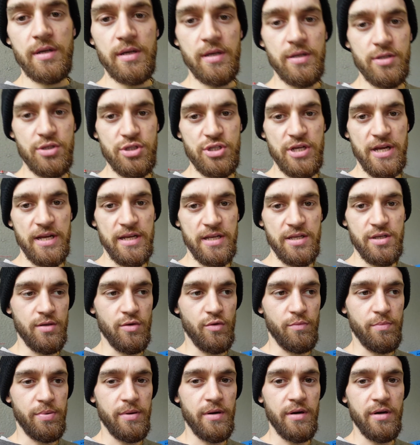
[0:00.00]
check
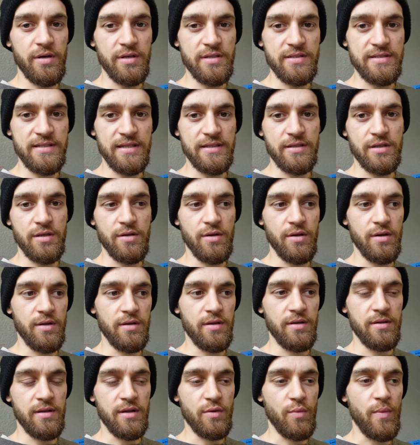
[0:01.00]
your parts
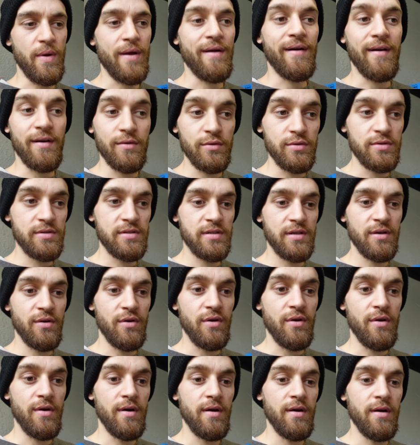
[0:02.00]
that wear out
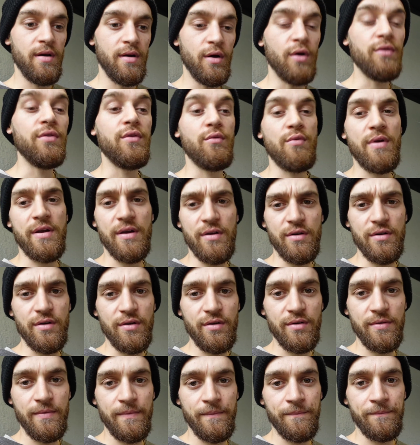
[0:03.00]
on the
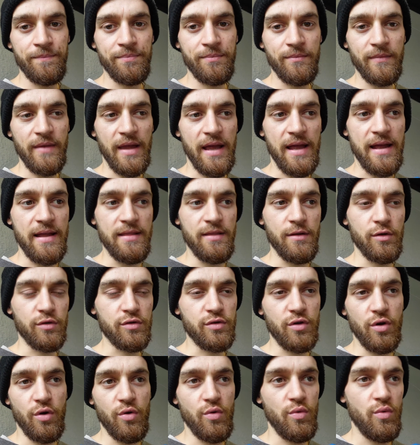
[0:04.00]
regular, and not
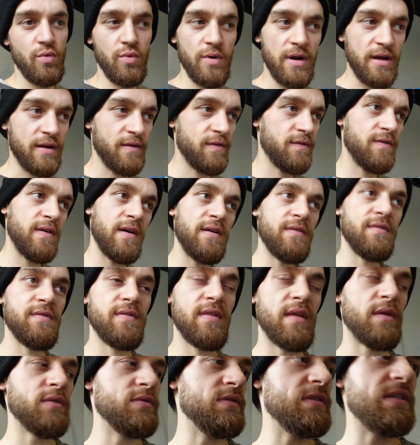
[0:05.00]
go like
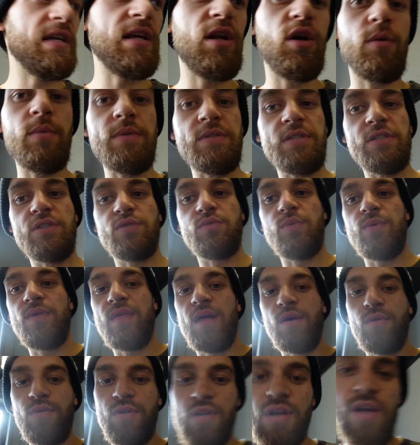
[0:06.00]
5,000 kilometers
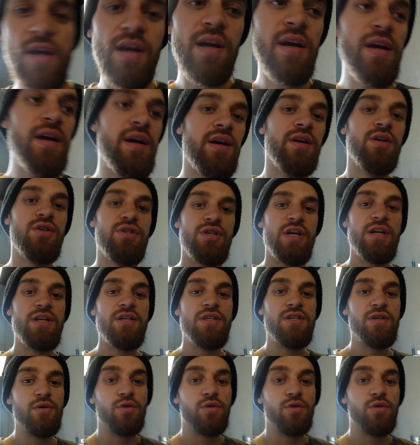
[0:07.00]
without changing